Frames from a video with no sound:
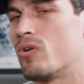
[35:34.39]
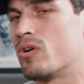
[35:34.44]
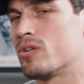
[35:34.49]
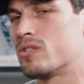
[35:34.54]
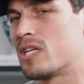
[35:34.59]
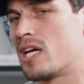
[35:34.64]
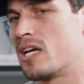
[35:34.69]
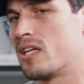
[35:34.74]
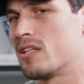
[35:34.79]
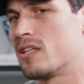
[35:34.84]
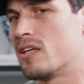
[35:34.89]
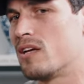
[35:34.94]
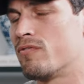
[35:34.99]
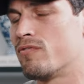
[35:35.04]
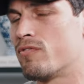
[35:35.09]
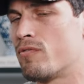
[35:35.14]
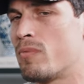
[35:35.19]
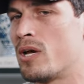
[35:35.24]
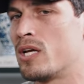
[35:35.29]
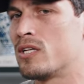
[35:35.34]
Or I'll take their
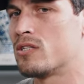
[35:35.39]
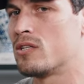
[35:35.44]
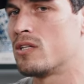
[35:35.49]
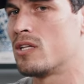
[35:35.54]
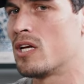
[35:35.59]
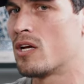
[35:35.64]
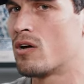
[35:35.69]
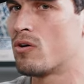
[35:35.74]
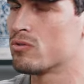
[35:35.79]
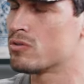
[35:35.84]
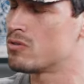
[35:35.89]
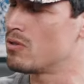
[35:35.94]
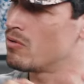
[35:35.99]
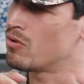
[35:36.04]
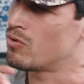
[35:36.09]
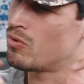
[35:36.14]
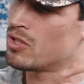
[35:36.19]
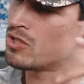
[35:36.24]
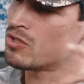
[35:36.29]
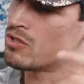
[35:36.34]
information, their concept,
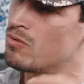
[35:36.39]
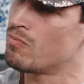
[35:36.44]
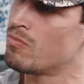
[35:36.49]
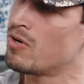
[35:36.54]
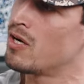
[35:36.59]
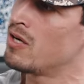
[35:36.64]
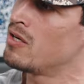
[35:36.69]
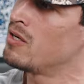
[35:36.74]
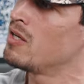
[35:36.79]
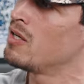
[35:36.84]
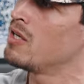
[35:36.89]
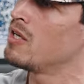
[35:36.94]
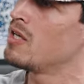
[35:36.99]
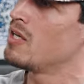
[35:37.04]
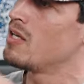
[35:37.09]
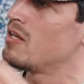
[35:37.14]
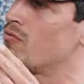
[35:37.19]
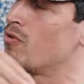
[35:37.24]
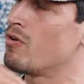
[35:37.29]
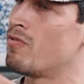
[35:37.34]
and question mine,
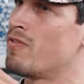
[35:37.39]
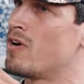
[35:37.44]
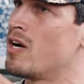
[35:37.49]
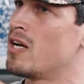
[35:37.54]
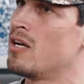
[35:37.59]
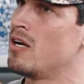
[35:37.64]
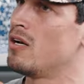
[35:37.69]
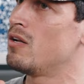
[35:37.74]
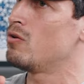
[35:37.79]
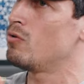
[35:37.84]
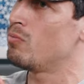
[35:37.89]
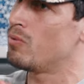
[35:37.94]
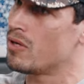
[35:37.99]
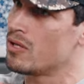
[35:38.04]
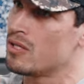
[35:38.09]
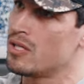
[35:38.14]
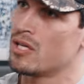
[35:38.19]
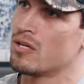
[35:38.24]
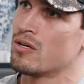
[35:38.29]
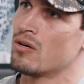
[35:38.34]
refine a little
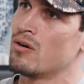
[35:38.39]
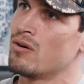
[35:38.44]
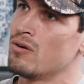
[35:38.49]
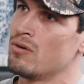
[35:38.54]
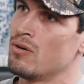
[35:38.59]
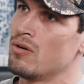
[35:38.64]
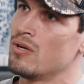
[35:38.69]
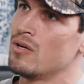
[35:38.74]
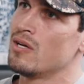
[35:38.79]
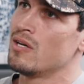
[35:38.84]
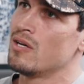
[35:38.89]
bit, and then go.